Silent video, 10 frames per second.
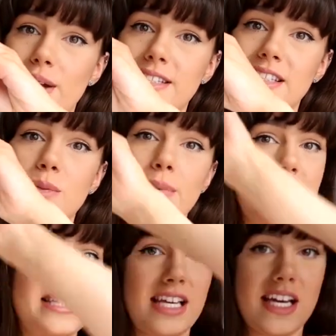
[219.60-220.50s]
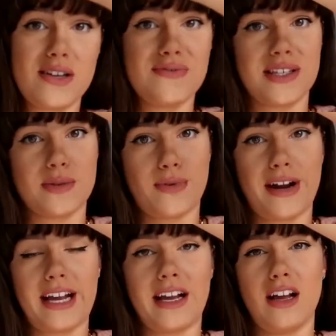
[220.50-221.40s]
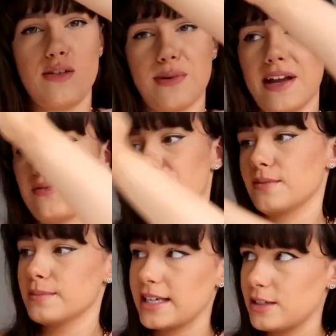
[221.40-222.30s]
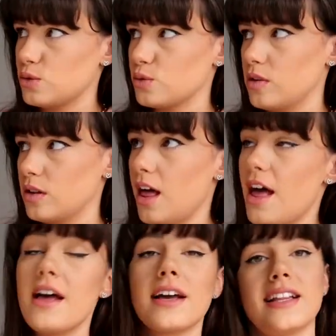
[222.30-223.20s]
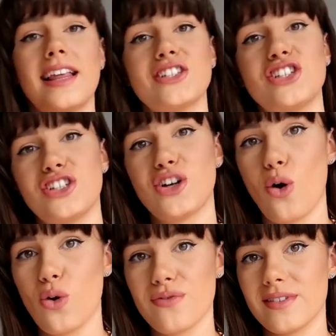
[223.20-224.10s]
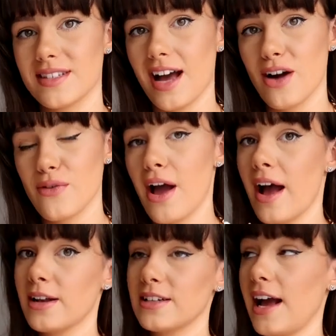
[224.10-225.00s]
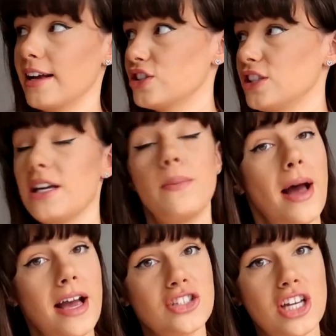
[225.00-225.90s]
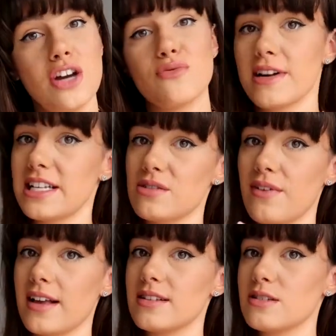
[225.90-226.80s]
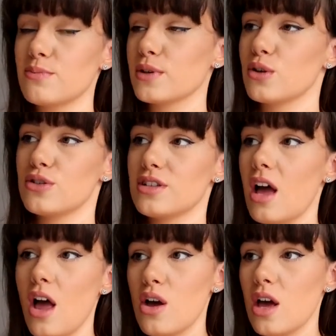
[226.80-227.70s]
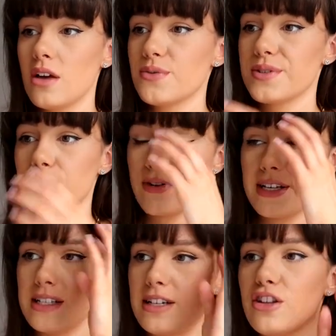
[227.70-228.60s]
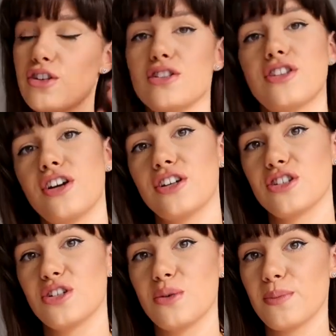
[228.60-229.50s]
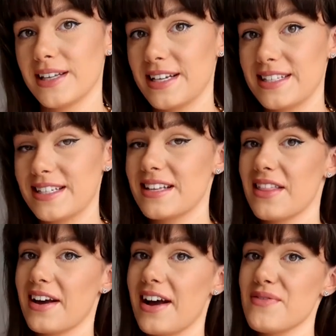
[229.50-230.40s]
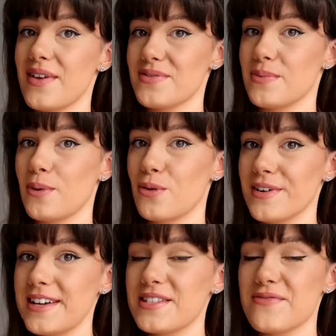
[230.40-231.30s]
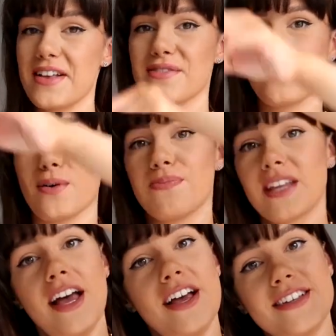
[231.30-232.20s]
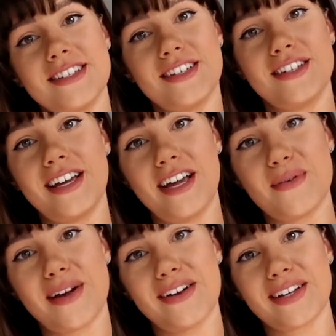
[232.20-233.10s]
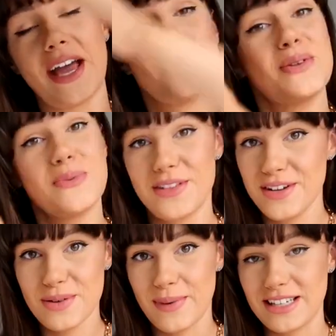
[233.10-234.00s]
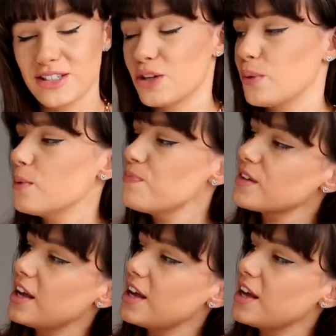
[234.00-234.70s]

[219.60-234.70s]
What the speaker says: as a little basic for spring, away from my usual collection of Zara and actually Bershka racer vests, because for some reason those are the only two places that I've ever bought racer vests from. So here we are again with another Bershka one,